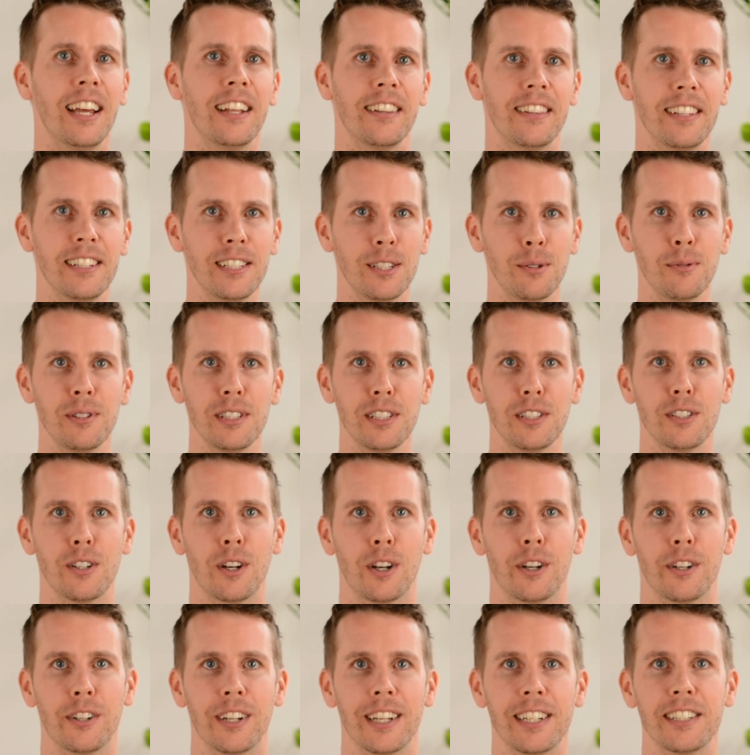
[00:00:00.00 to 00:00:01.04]
This was
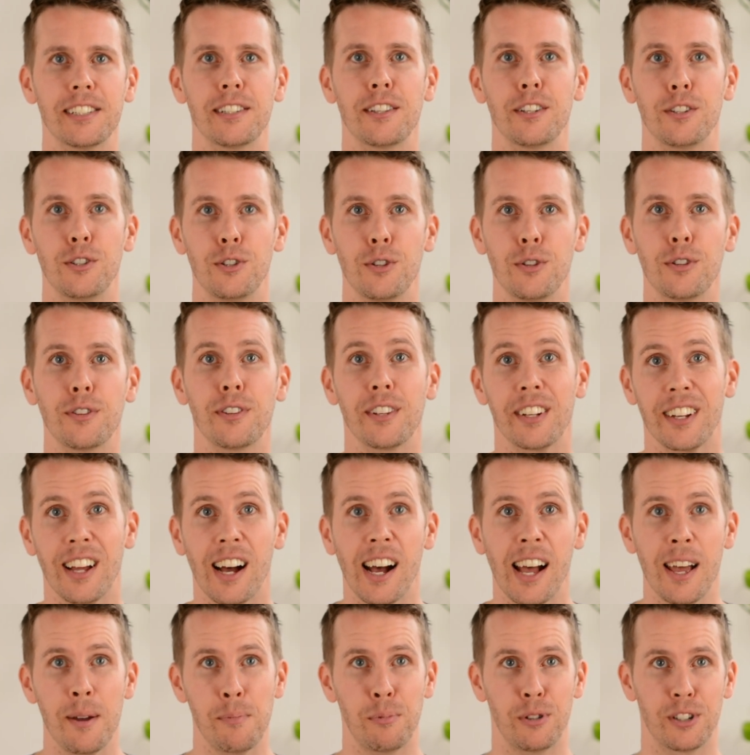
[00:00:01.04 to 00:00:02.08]
known as the
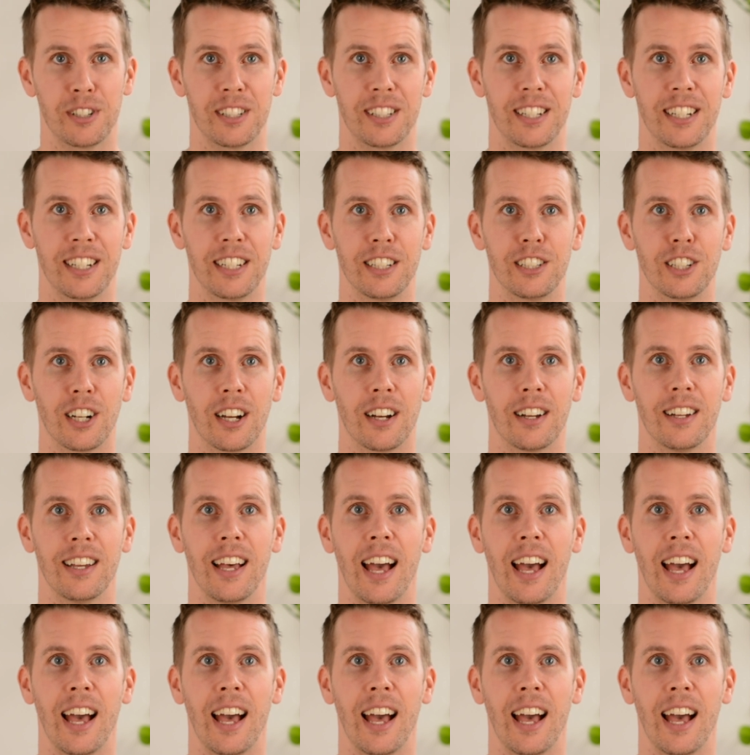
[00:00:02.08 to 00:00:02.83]
euthanaia procedure,